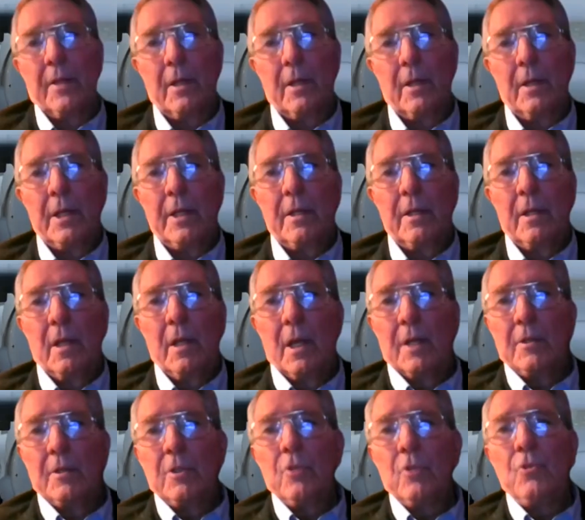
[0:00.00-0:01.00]
they're in uh,
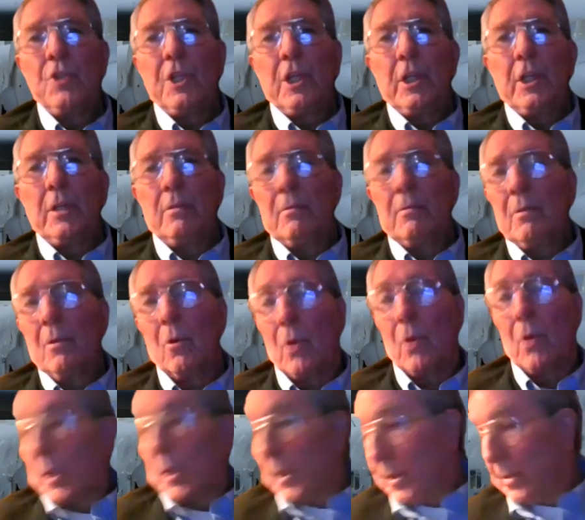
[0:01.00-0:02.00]
Eugene,
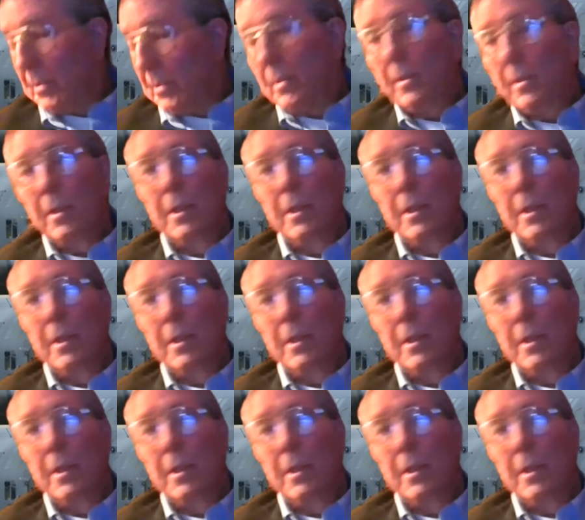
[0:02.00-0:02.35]
Oregon.